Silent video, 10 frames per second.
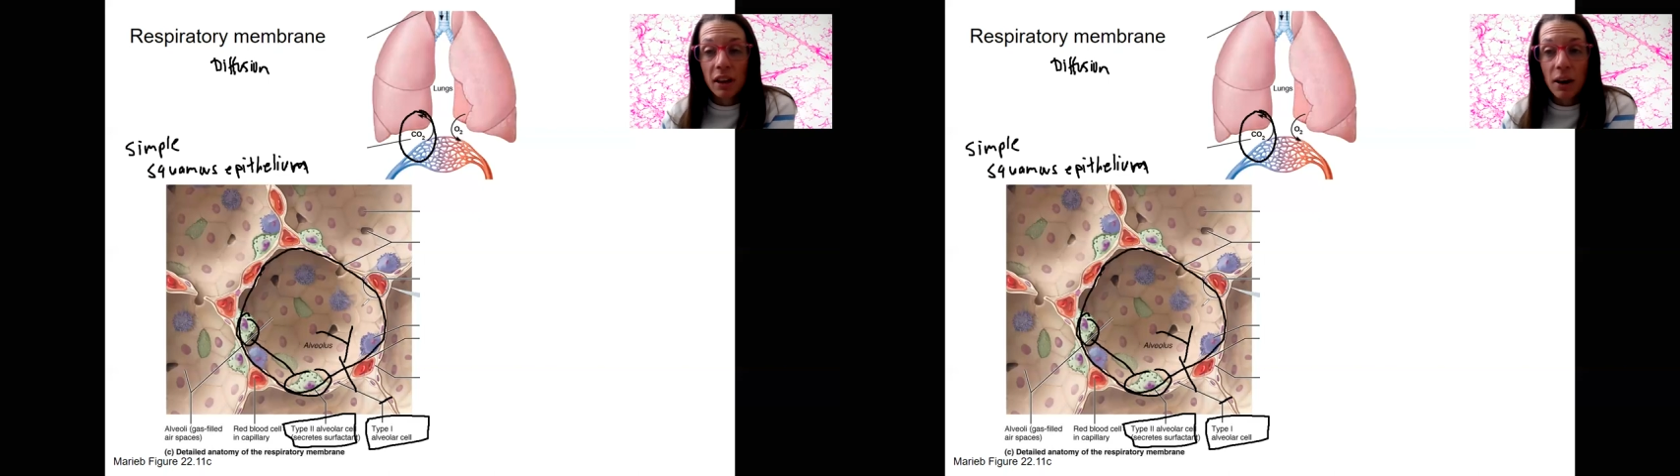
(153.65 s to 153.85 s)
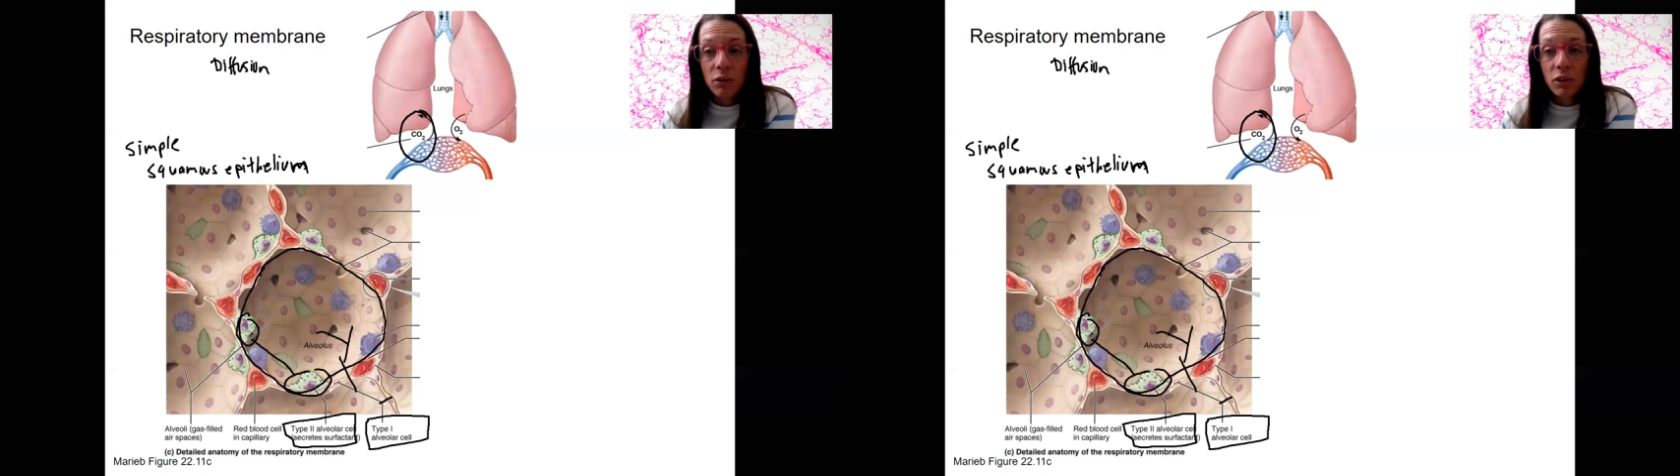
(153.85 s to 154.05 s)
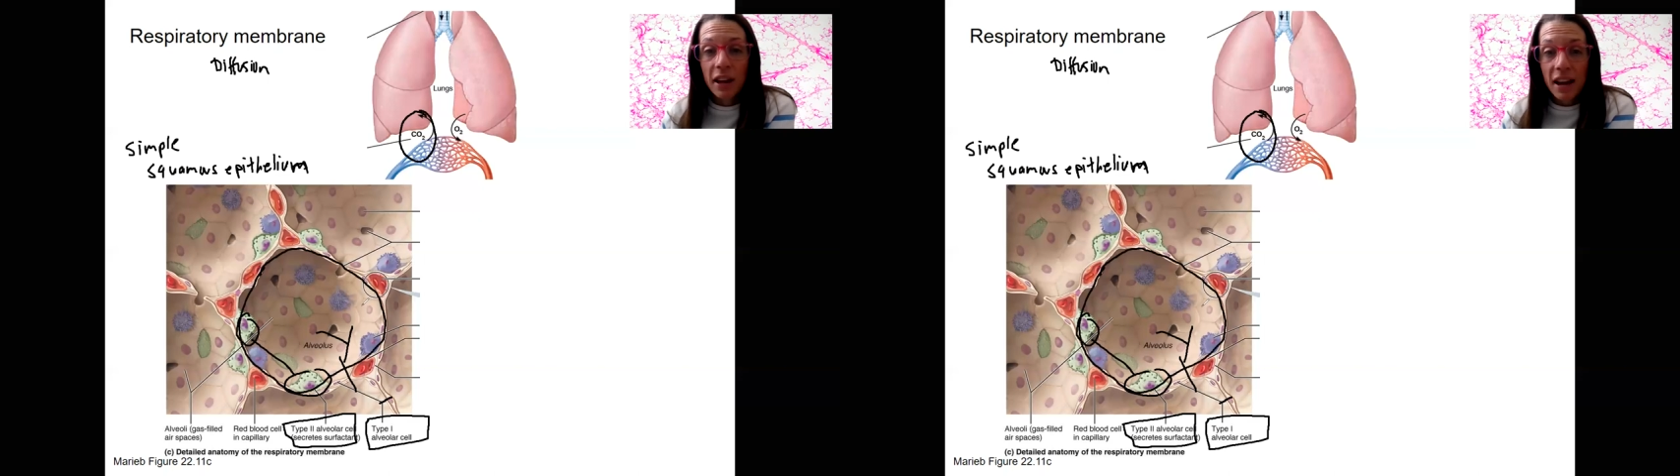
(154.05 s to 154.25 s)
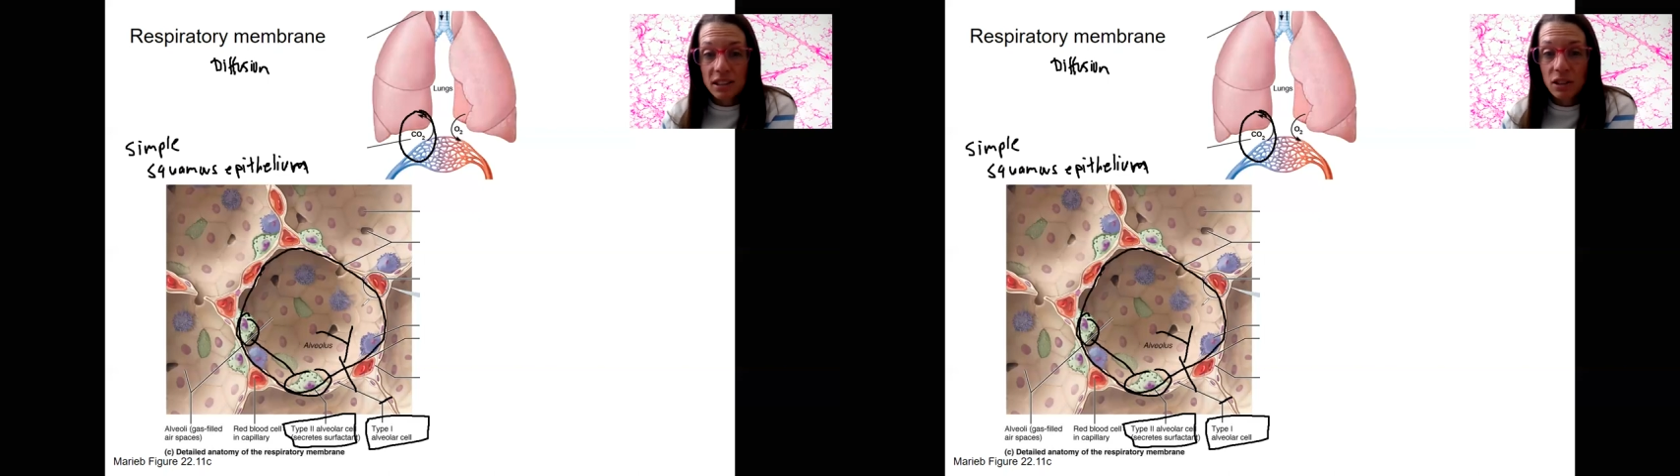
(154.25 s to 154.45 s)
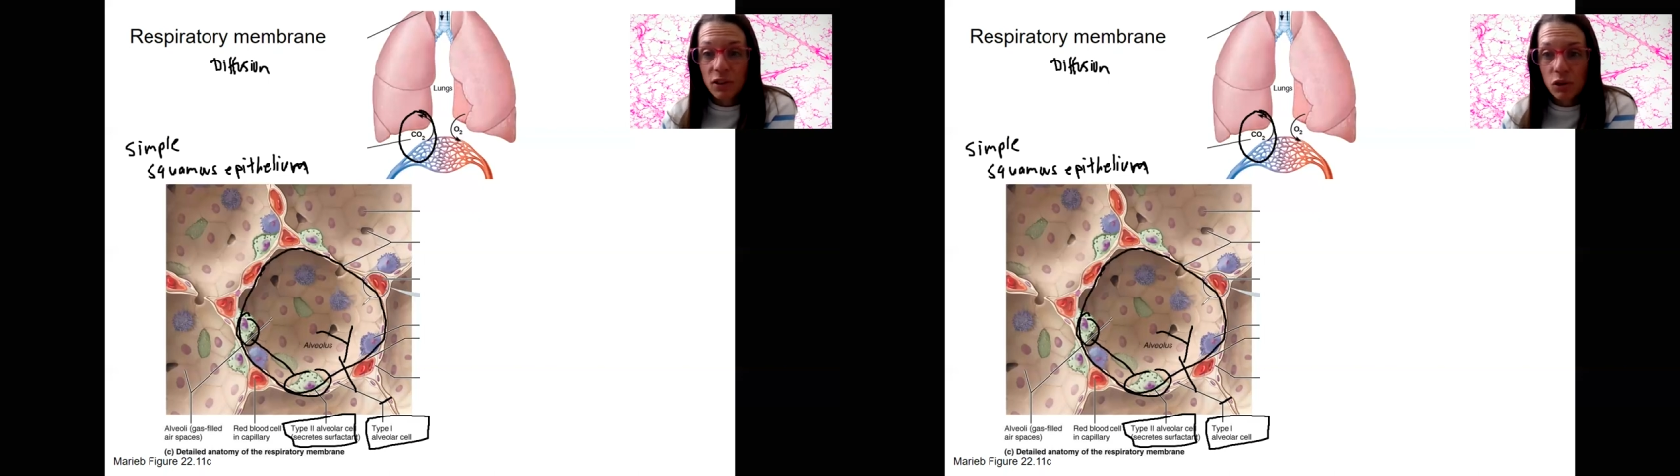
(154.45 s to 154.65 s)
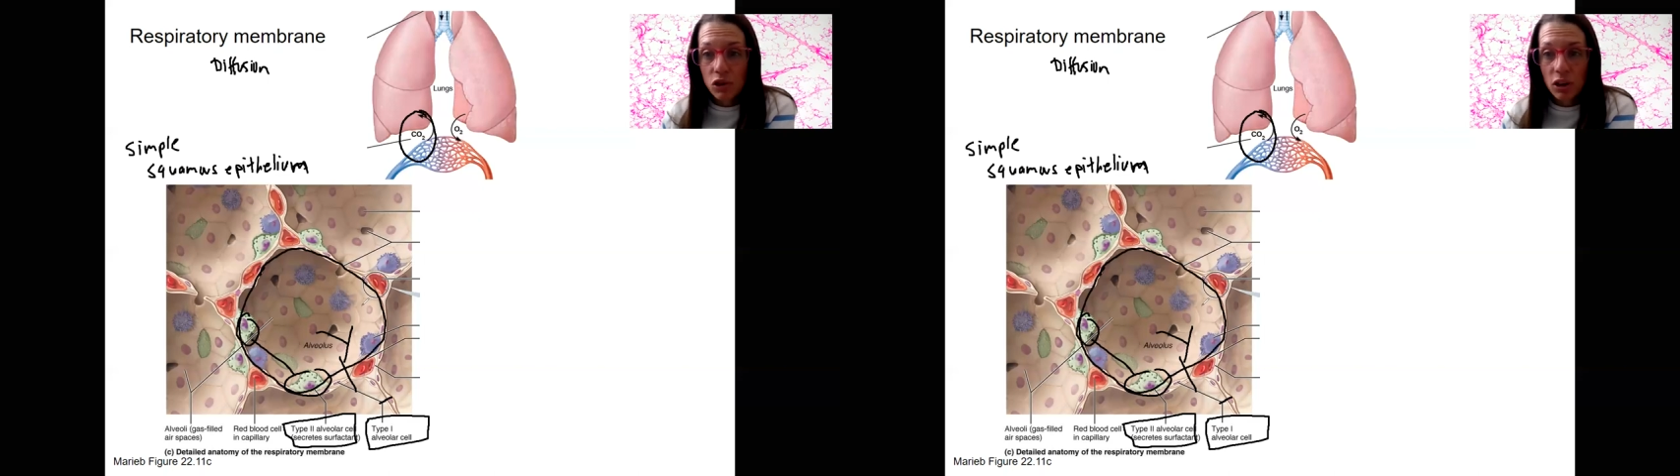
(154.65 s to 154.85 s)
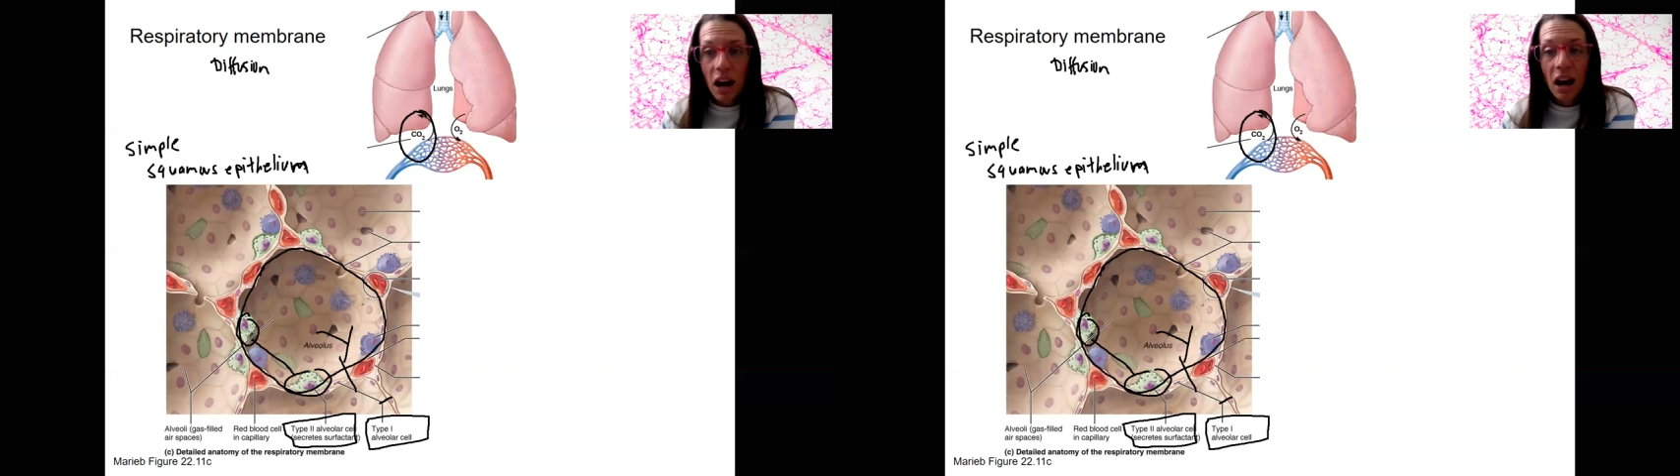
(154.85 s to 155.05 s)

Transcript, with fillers: allow for gas diffusion,